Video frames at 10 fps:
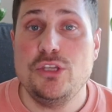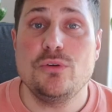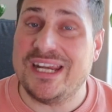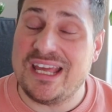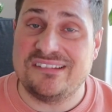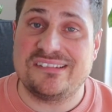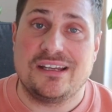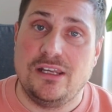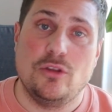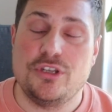you can ask
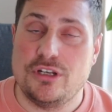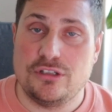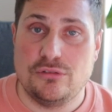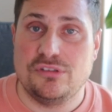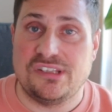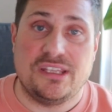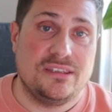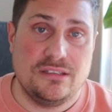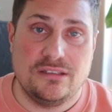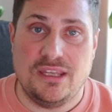a lawyer to
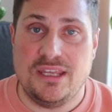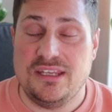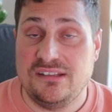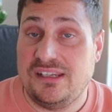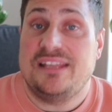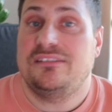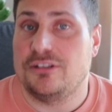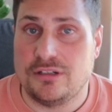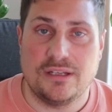send a letter.